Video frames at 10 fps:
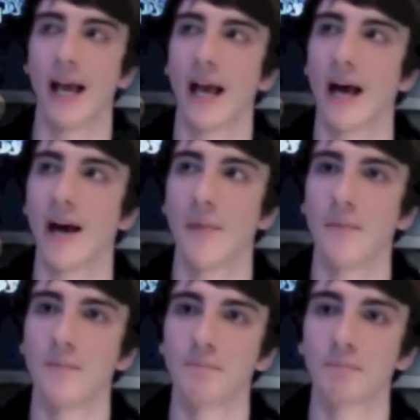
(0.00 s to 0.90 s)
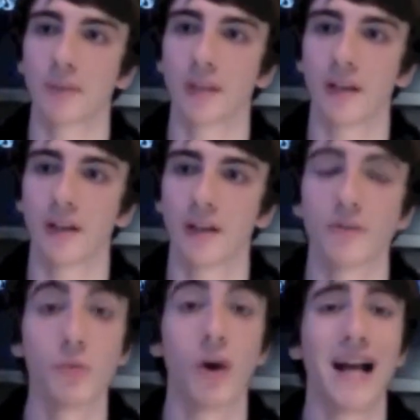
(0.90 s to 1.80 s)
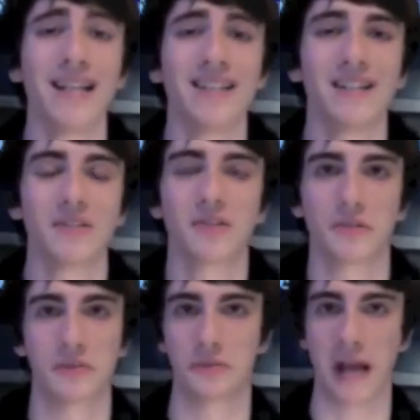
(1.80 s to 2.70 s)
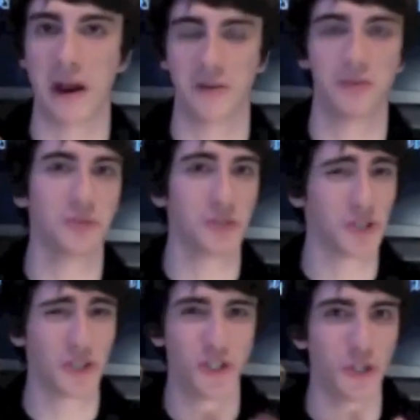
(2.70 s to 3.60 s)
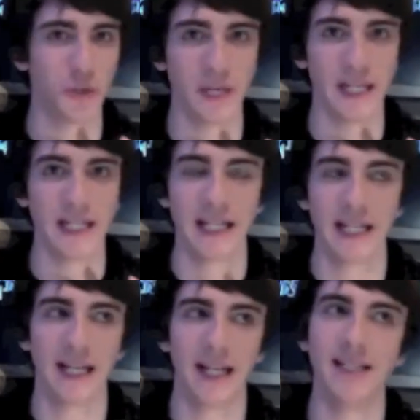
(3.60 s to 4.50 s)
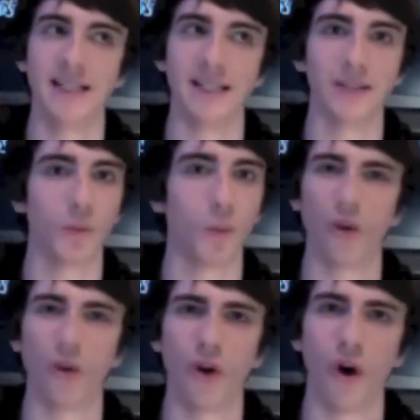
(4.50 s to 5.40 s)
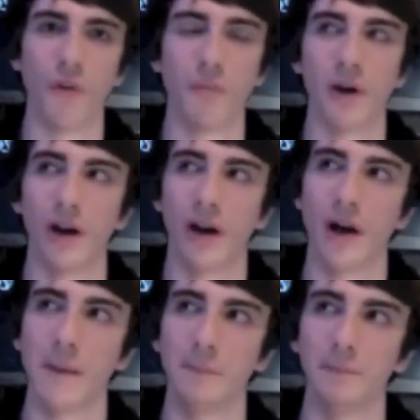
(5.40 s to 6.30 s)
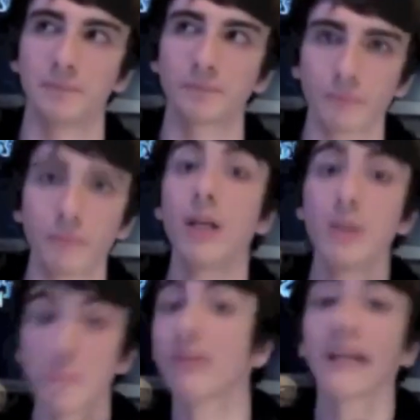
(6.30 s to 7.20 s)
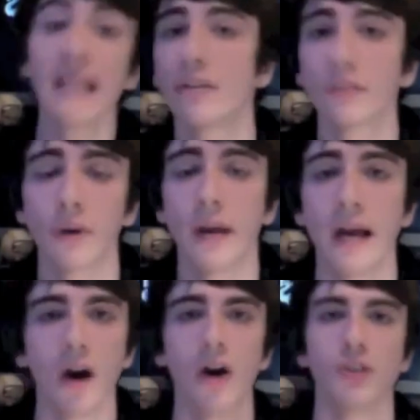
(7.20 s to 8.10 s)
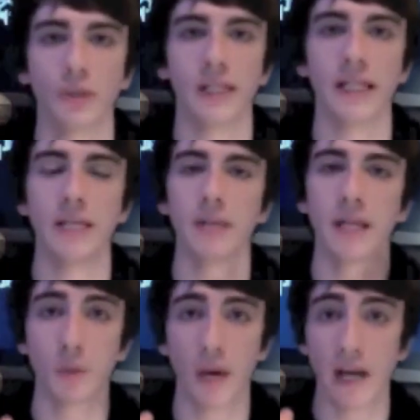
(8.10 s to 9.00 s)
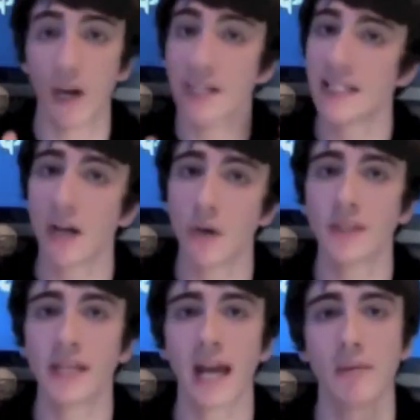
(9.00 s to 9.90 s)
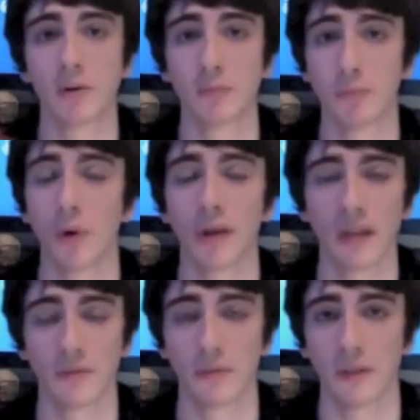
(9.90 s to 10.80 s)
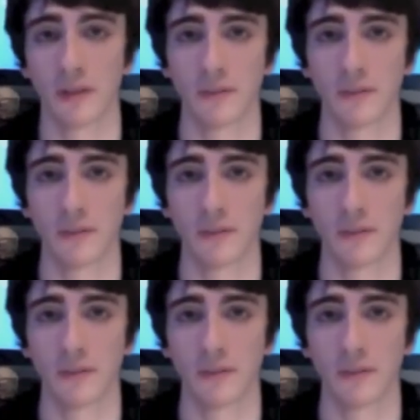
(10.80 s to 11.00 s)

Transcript: The reason why I hated it is because I thought the characters were just stupid and whatnot, but prevailing through it, I enjoyed it. But anyway, I didn't own the game, I was borrowing it from a